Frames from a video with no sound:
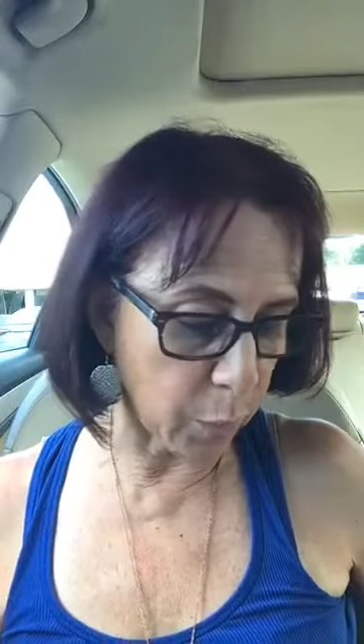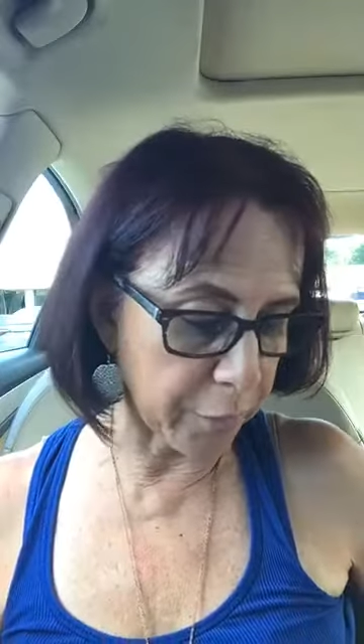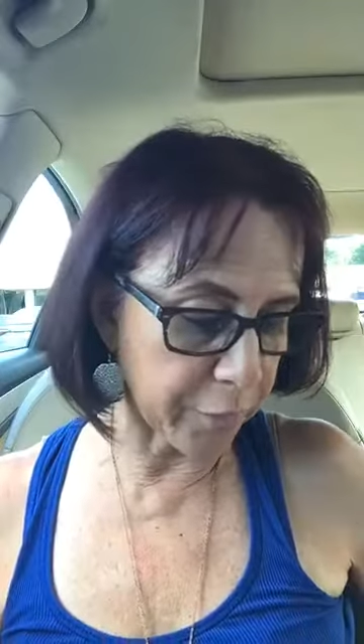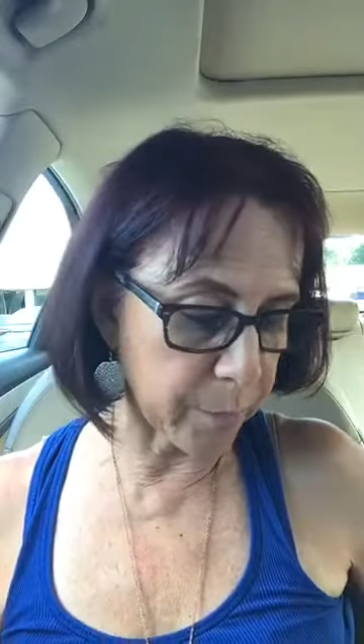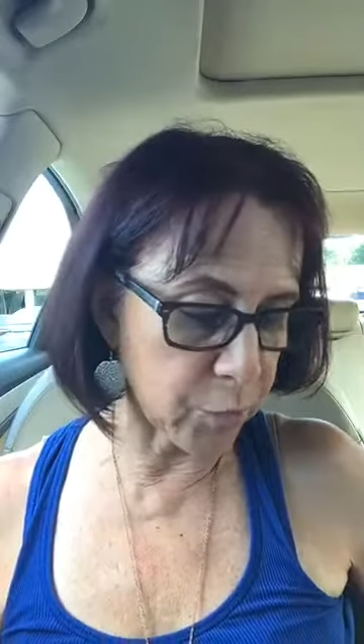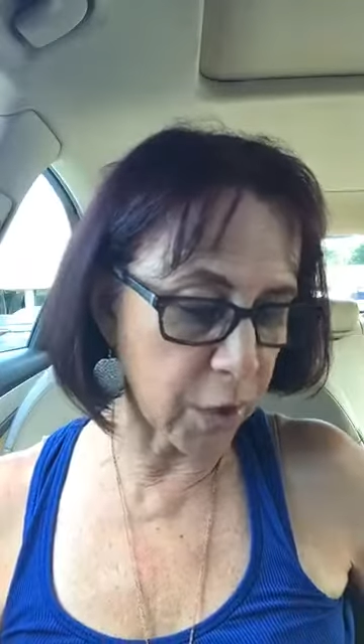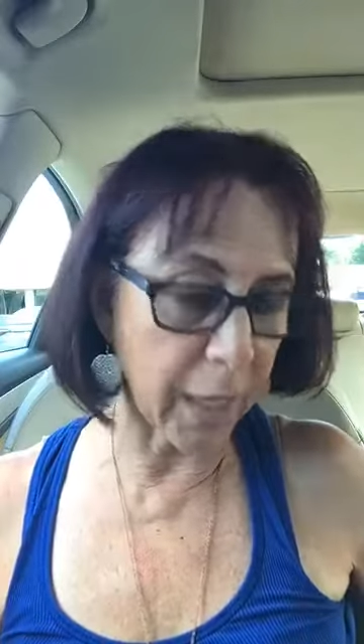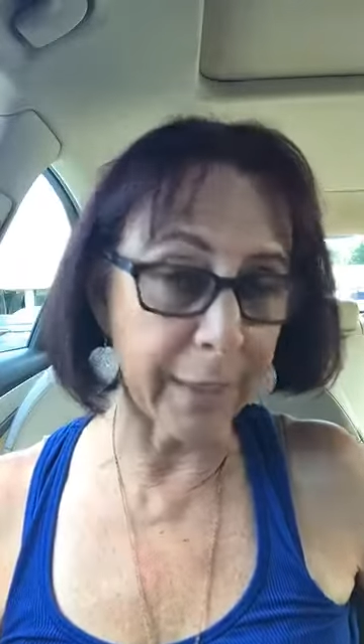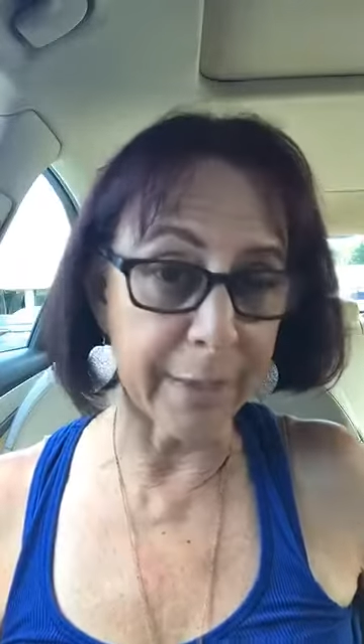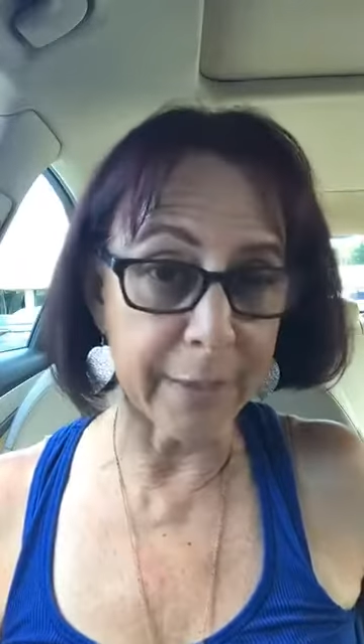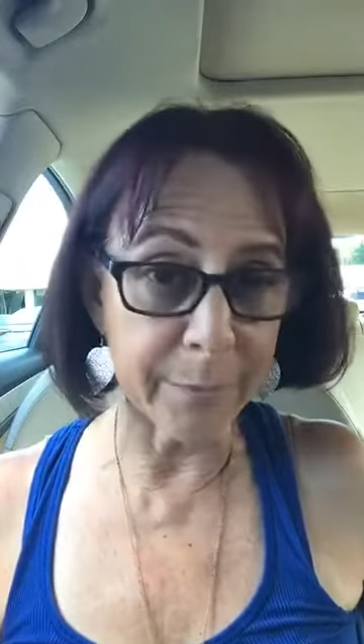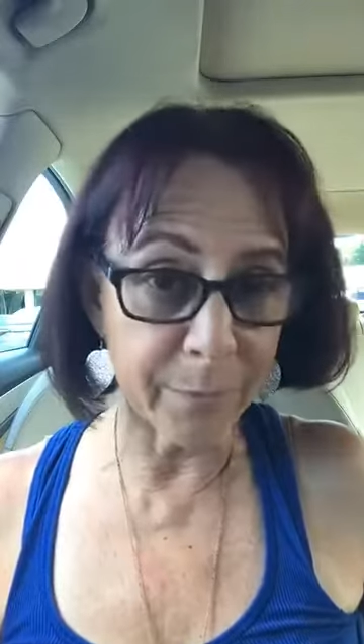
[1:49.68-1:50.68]
one from
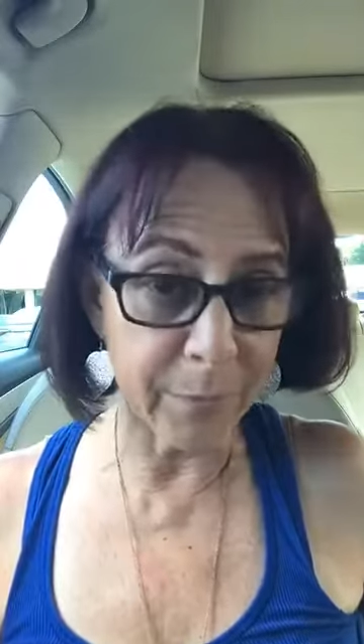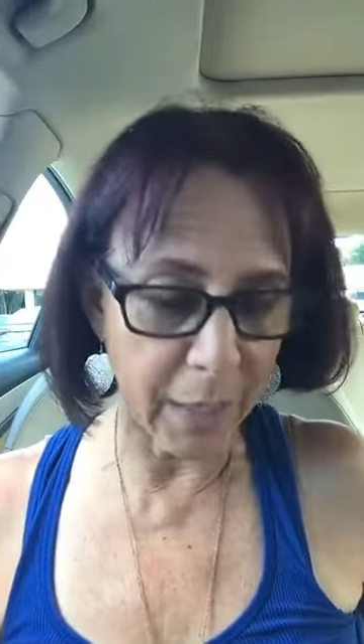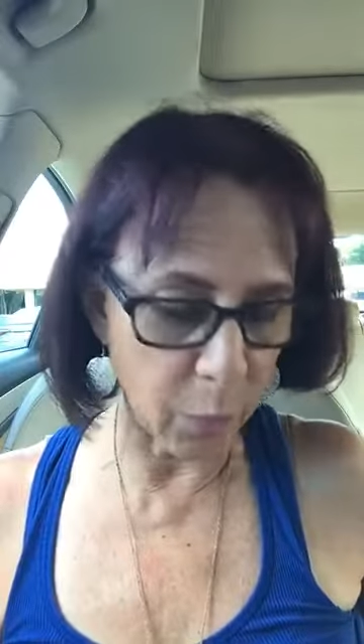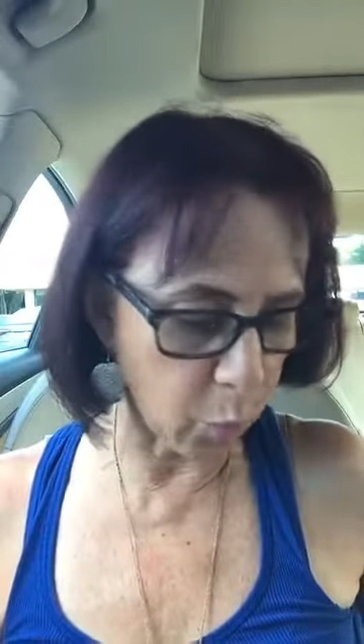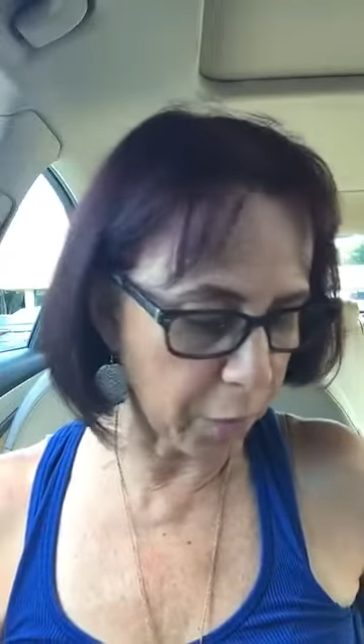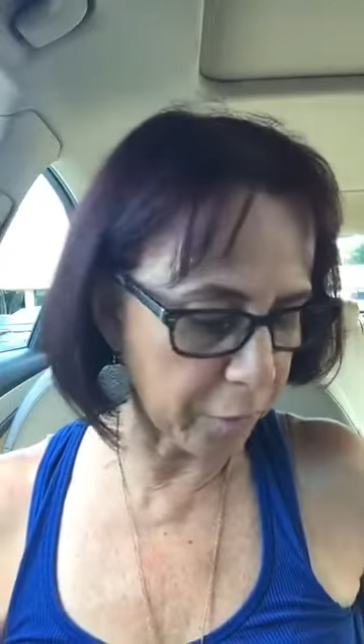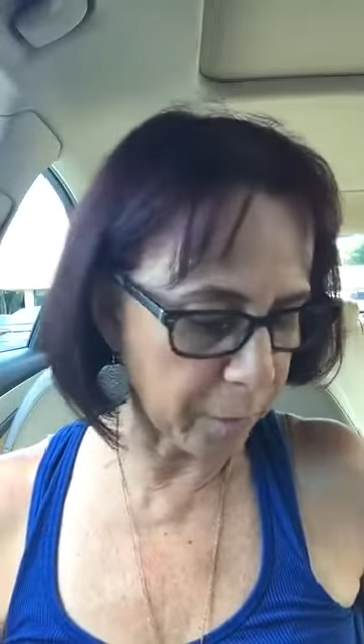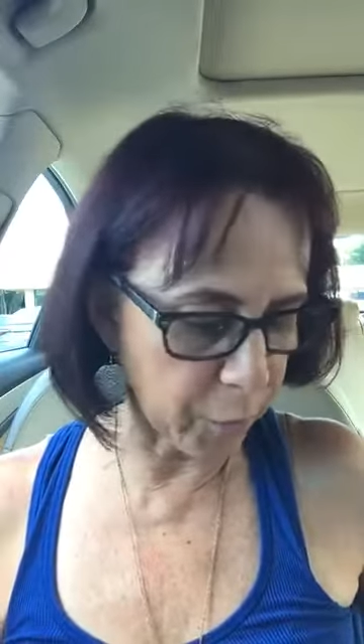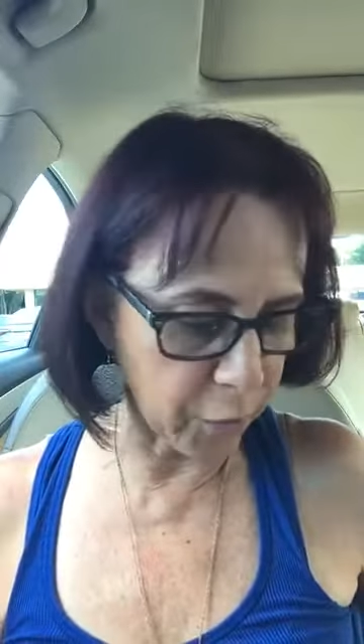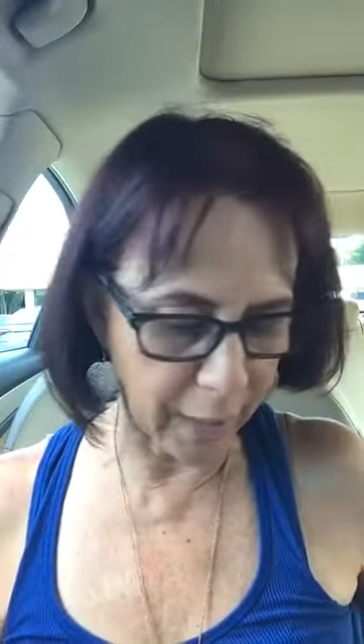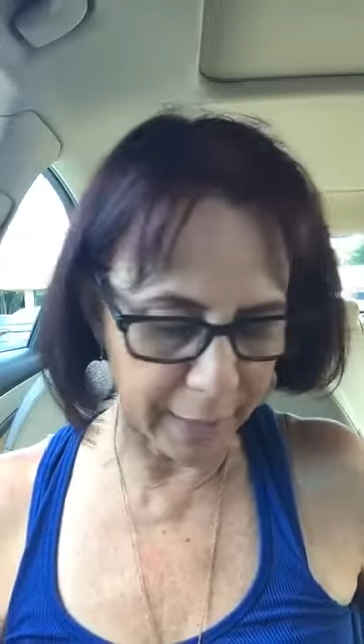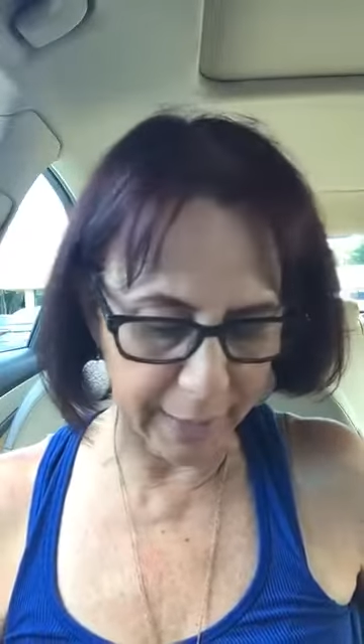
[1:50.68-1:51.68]
China and one from the
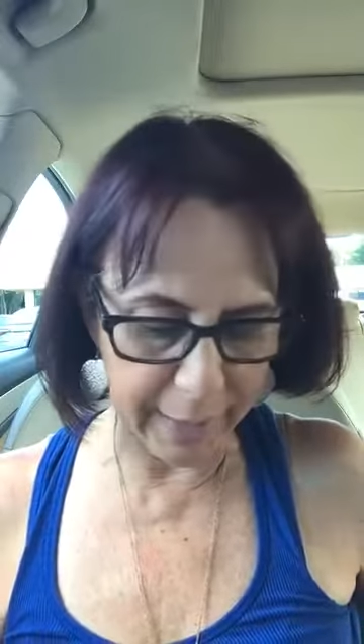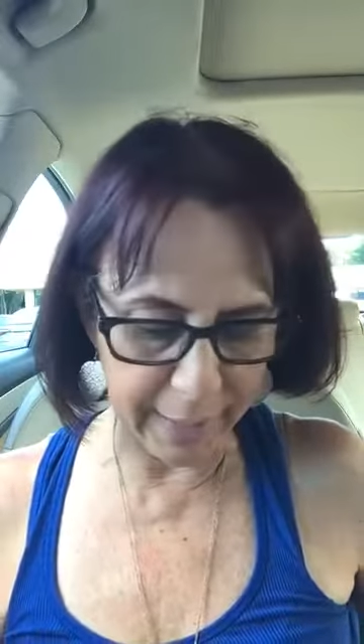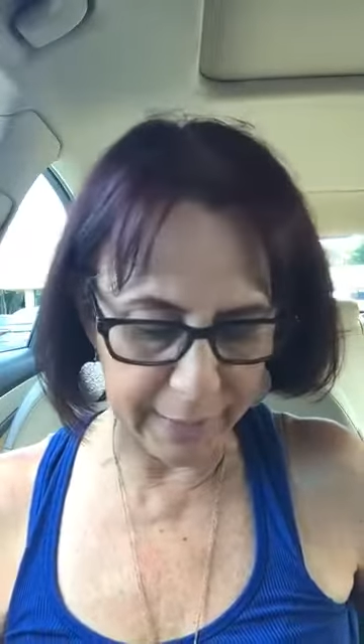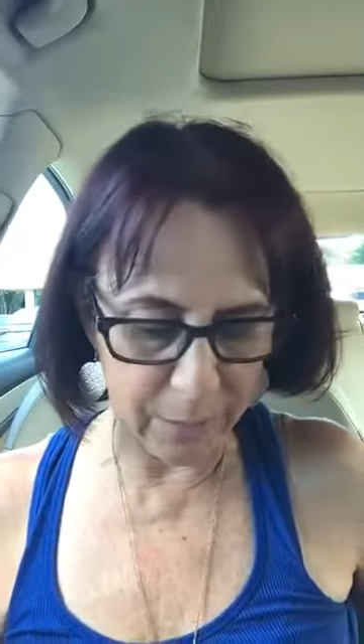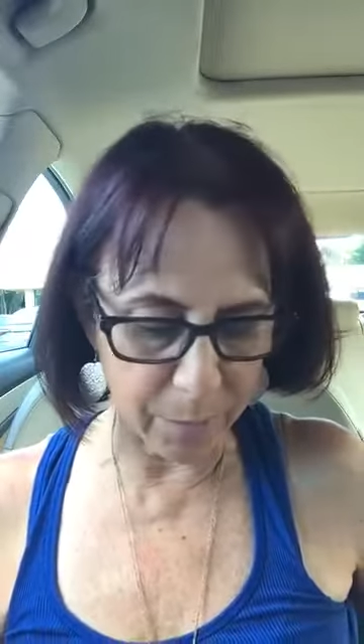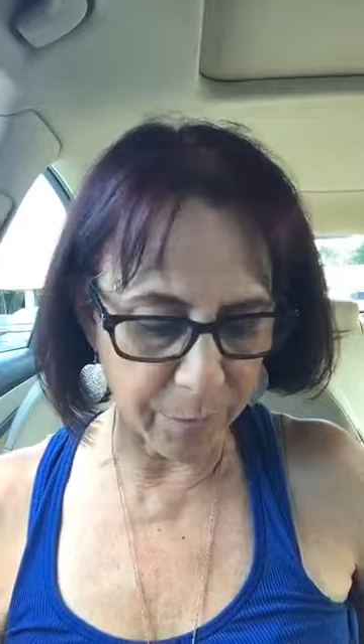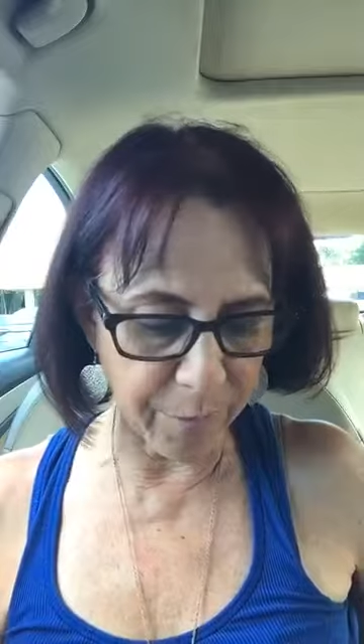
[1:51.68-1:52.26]
United Kingdom,